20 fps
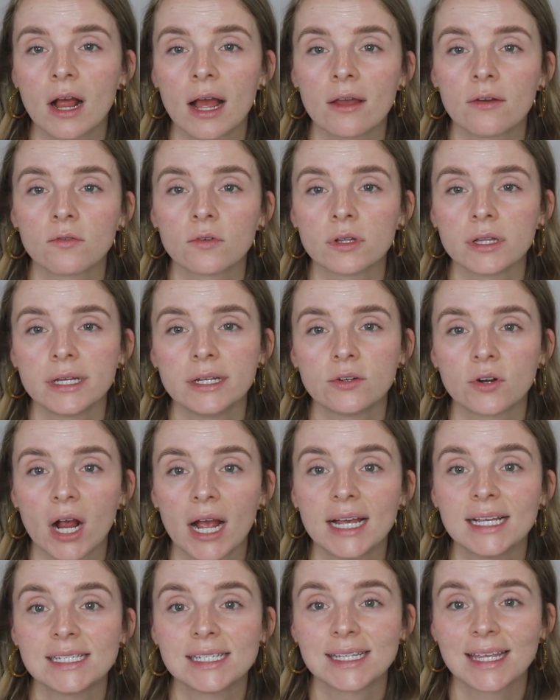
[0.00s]
I have really
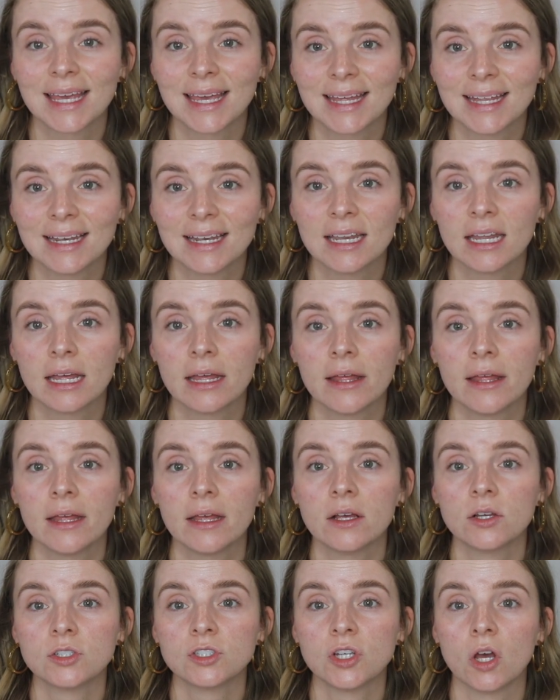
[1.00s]
dry skin,
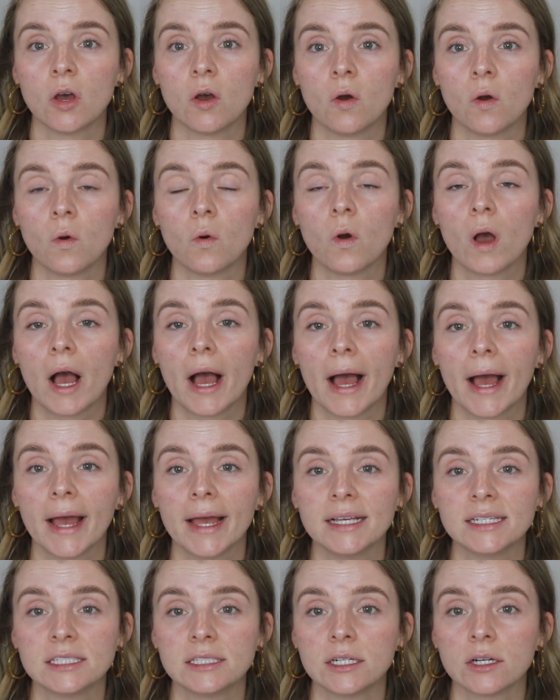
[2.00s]
so
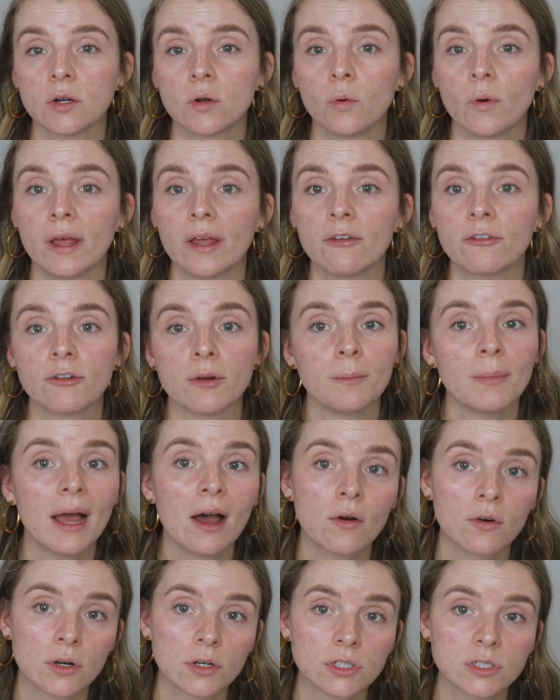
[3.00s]
I steer away from
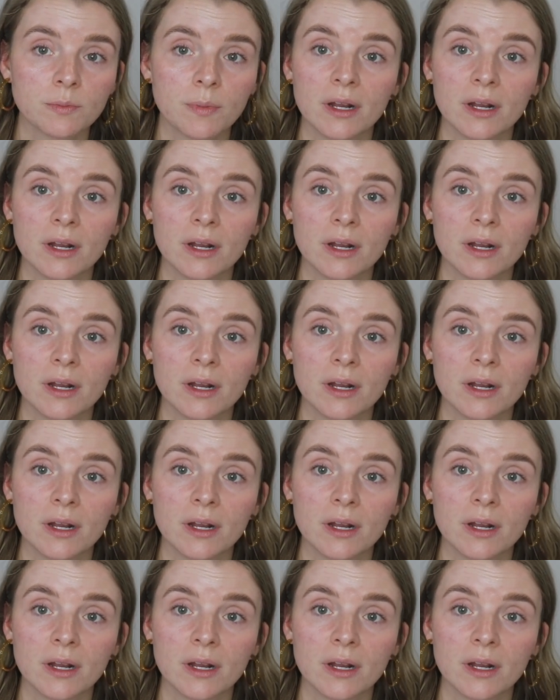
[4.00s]
powders.